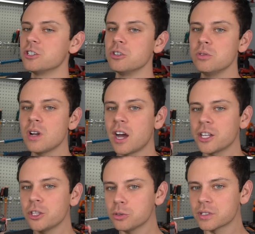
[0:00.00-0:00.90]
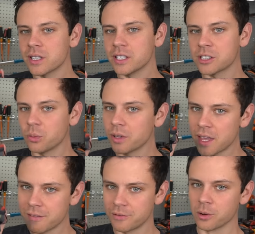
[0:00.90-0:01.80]
Do not use this with
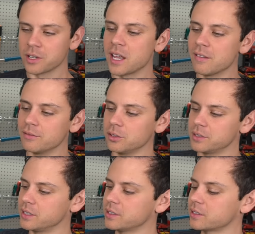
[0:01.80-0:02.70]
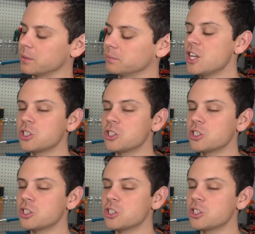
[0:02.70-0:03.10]
a forty-eight volt system.